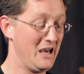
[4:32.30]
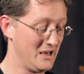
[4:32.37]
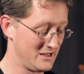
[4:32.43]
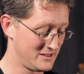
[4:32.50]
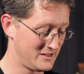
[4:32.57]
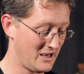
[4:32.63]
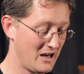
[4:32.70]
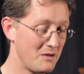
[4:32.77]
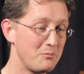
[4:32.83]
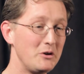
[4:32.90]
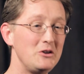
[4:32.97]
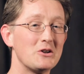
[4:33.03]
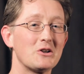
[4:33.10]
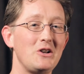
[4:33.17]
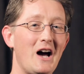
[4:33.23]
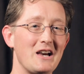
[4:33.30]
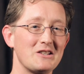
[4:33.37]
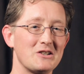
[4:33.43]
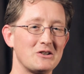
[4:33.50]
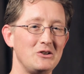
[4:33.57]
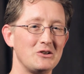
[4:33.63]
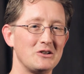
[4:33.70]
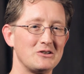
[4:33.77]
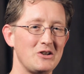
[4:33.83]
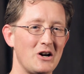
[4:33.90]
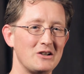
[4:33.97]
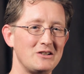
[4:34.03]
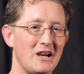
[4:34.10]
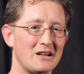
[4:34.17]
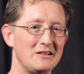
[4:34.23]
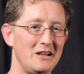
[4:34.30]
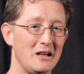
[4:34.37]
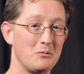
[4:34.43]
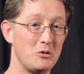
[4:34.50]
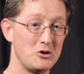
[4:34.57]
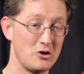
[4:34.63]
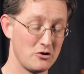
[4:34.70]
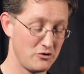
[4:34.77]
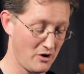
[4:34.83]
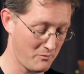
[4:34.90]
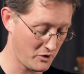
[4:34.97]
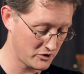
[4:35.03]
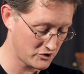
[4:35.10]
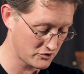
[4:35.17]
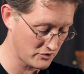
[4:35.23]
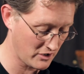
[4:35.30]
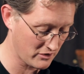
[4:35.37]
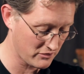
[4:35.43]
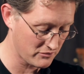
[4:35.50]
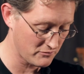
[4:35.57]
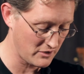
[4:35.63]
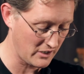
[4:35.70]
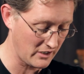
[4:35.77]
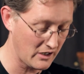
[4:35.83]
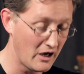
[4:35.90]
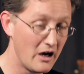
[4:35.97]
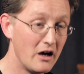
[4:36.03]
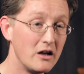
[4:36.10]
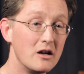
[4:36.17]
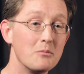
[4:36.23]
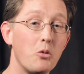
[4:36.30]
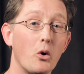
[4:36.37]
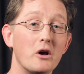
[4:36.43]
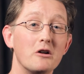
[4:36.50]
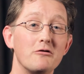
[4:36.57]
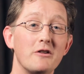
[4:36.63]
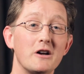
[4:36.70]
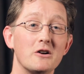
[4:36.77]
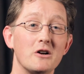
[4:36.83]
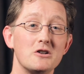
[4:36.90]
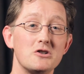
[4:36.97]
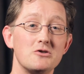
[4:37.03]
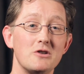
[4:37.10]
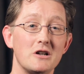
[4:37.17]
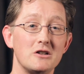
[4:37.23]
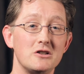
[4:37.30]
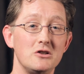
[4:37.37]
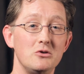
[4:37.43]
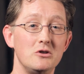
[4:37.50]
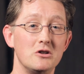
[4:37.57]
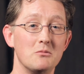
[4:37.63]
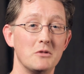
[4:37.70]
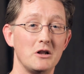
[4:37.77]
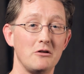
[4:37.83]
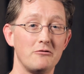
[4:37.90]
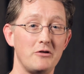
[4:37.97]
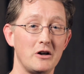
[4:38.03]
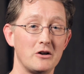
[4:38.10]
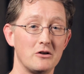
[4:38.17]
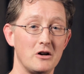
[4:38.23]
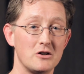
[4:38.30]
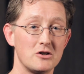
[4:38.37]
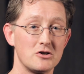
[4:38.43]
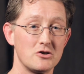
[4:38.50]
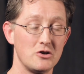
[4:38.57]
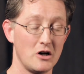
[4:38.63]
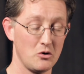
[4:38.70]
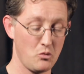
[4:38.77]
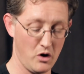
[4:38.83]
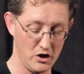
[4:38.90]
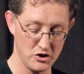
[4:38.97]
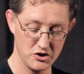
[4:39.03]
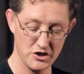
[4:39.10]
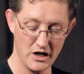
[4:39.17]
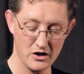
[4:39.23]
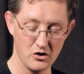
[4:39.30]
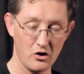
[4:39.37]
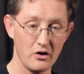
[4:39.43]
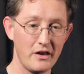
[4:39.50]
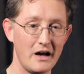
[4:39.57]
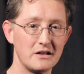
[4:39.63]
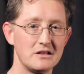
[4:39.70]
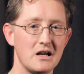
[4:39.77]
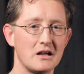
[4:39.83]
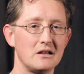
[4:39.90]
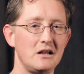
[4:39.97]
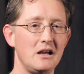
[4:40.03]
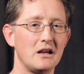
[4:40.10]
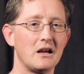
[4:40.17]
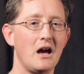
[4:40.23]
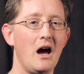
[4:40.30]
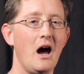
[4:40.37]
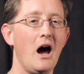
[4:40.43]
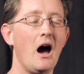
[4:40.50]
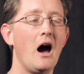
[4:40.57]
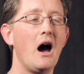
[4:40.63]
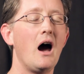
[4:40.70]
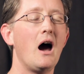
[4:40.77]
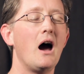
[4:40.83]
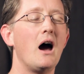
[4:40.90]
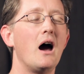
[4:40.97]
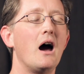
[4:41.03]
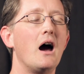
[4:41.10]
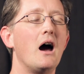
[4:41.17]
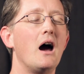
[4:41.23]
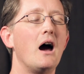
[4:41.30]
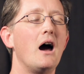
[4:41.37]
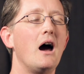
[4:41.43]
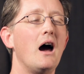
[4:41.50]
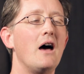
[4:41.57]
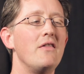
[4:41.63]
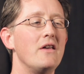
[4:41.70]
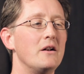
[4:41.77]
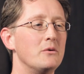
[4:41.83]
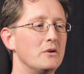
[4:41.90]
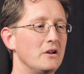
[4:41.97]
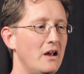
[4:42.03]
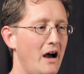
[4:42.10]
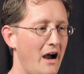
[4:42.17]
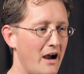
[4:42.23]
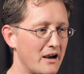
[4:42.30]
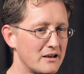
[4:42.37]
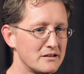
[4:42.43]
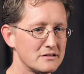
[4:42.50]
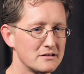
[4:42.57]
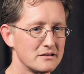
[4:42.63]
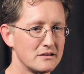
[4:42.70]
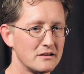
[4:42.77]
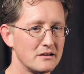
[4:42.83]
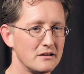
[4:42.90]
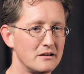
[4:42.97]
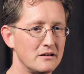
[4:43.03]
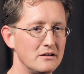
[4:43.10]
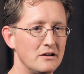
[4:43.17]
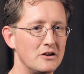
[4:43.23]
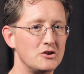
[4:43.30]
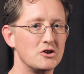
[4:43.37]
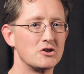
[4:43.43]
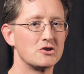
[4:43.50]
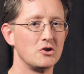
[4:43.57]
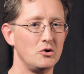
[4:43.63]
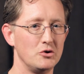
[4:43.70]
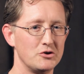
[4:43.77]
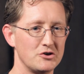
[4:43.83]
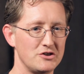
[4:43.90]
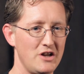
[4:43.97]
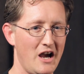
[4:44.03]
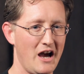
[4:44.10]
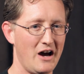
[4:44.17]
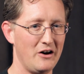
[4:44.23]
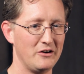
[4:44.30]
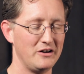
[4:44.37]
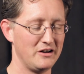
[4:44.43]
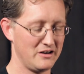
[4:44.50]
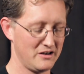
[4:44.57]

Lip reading: Set up in your classical guitar technique. Put your thumb on string 3, your pointer finger on string 2, and your middle finger on string 1. Check all that technique, and then relax. Let your shoulders down.